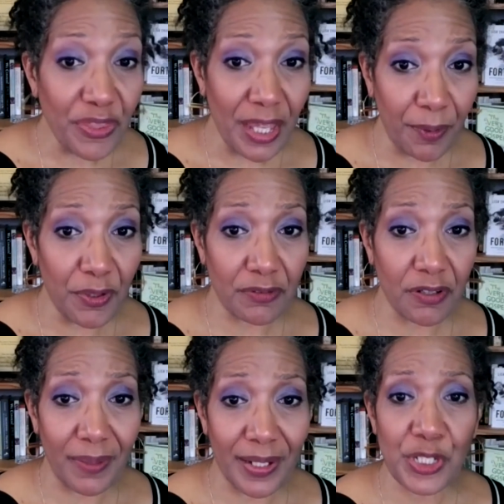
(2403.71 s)
in both
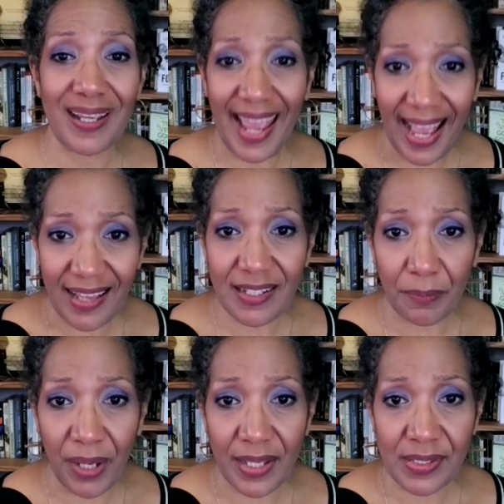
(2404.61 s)
Croatia and
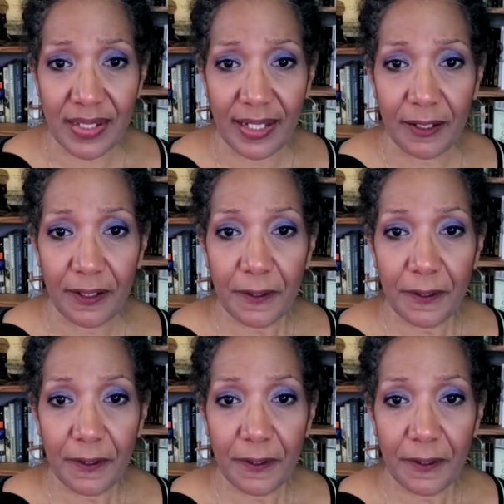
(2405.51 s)
in Bosnia.